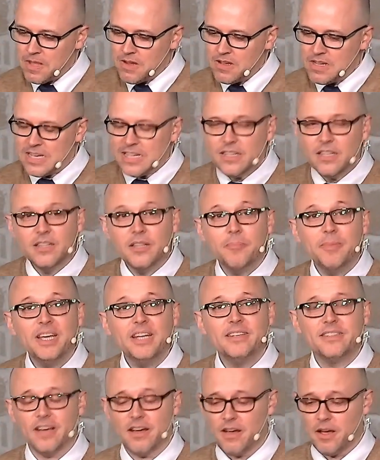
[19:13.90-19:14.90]
And in the
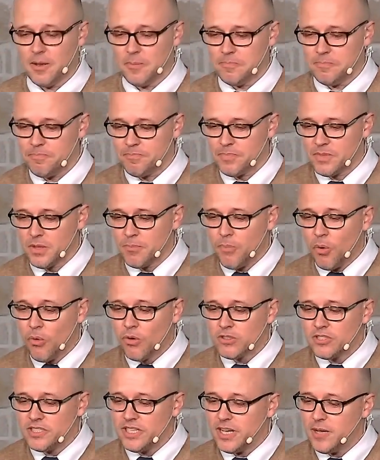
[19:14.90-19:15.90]
meantime, the poor
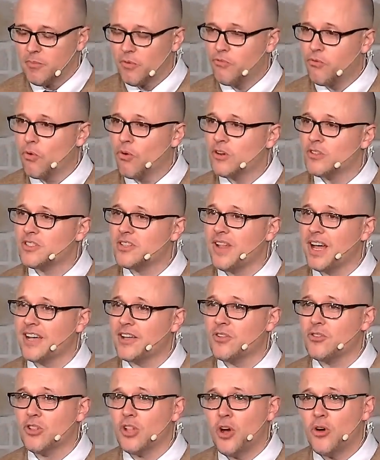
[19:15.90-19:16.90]
stand before us like
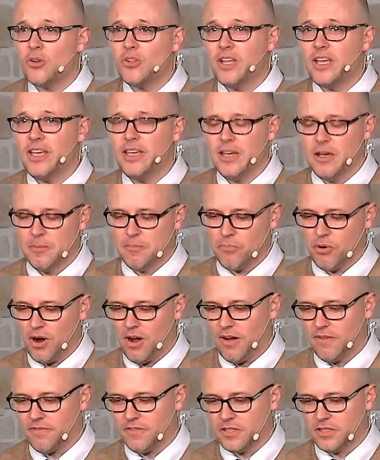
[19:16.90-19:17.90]
lowly
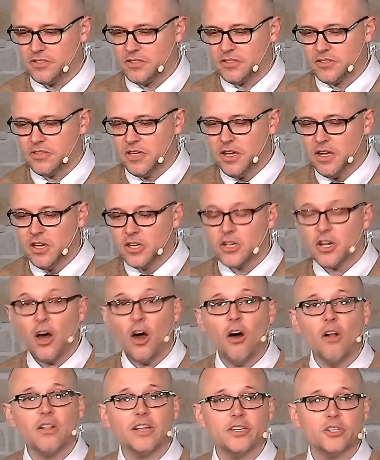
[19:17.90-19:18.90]
prophets,
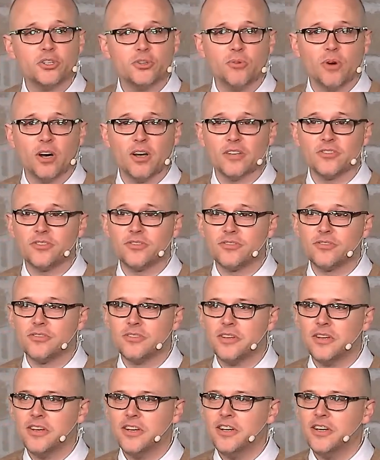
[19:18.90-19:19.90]
calling to us
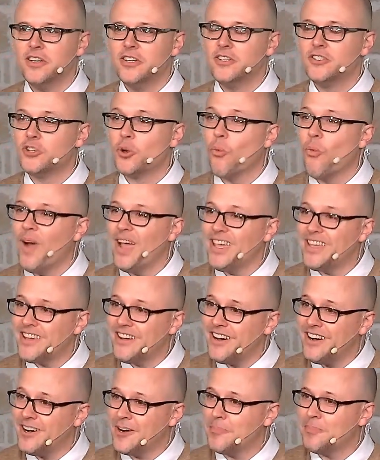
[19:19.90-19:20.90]
to wake
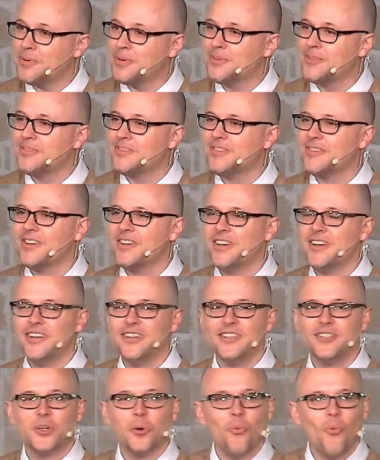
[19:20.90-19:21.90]
up,
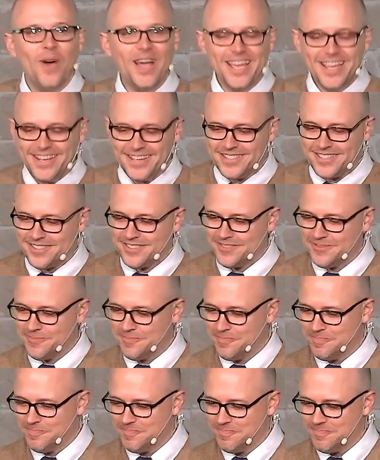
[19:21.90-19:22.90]
to wait.
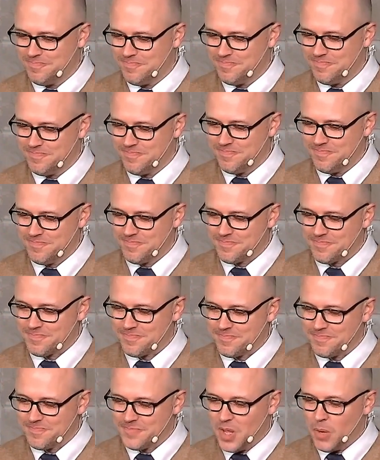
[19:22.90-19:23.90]

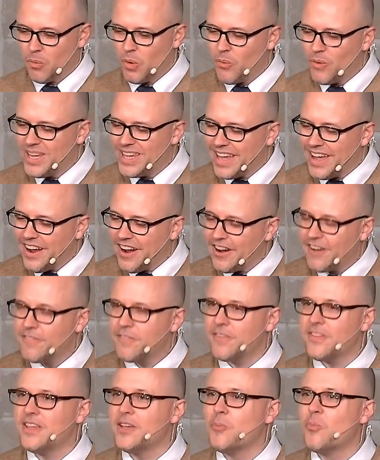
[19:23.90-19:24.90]
And when we care
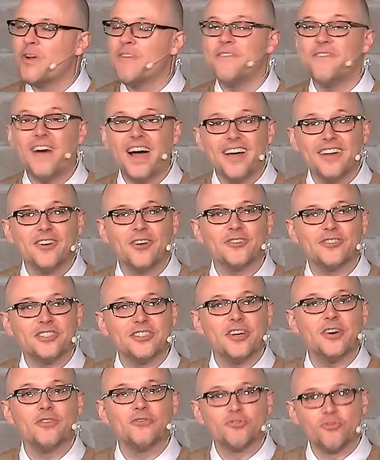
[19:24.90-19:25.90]
for them, we find
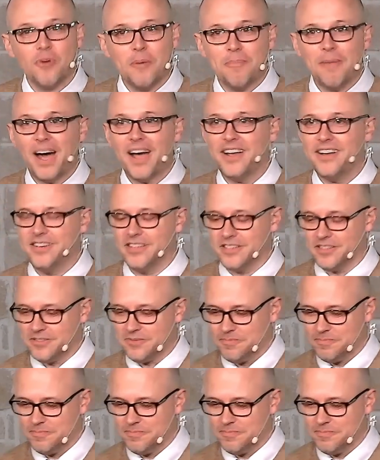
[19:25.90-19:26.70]
ourselves reminded.